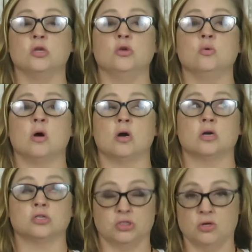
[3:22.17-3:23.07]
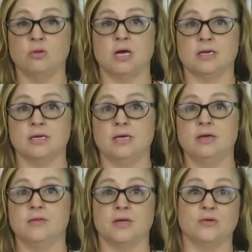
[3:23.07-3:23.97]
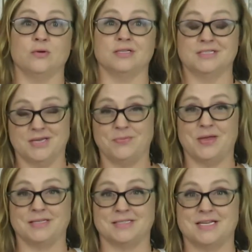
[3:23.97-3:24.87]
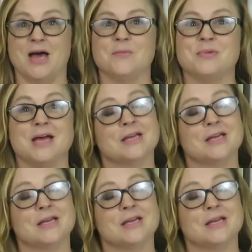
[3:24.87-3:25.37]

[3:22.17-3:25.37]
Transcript: You are so lucky that you can skip that step